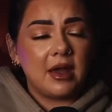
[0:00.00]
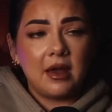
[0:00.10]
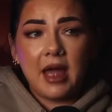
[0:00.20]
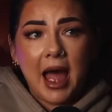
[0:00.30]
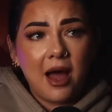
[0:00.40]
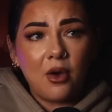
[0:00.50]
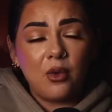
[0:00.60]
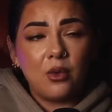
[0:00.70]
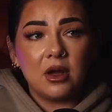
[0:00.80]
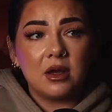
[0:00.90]

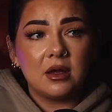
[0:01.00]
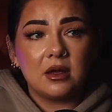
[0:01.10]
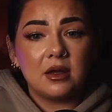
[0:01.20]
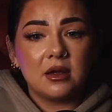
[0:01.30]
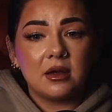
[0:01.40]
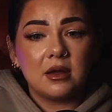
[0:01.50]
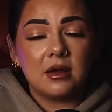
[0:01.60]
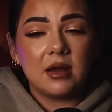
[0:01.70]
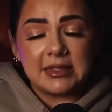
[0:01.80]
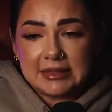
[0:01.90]
how
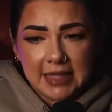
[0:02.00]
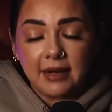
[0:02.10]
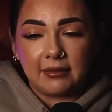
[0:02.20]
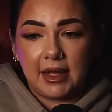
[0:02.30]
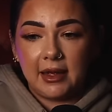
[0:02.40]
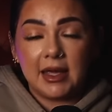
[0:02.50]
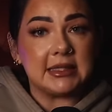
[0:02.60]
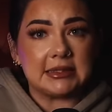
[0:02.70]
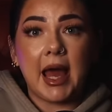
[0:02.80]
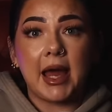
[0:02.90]
unsettling
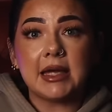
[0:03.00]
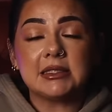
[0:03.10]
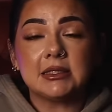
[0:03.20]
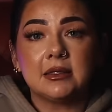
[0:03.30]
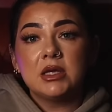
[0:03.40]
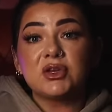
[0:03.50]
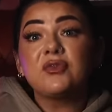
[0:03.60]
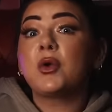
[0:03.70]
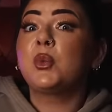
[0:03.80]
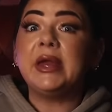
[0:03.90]
is that? So
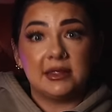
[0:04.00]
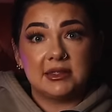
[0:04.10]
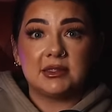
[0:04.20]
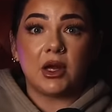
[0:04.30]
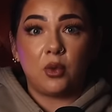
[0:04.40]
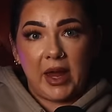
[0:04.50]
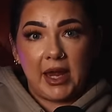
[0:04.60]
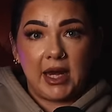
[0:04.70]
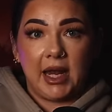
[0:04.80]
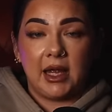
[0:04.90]
for weeks, they're
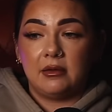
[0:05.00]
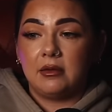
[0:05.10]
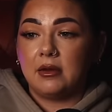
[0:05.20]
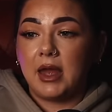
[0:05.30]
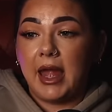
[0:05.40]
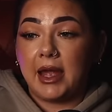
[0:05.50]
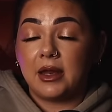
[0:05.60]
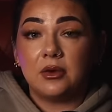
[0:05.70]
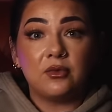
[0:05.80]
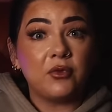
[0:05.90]
waiting.
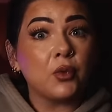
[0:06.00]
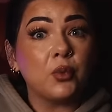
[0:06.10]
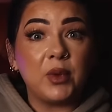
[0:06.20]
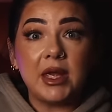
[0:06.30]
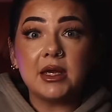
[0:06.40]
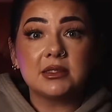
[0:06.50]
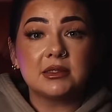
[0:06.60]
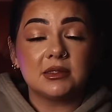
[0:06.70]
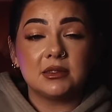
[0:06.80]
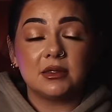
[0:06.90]
And for weeks,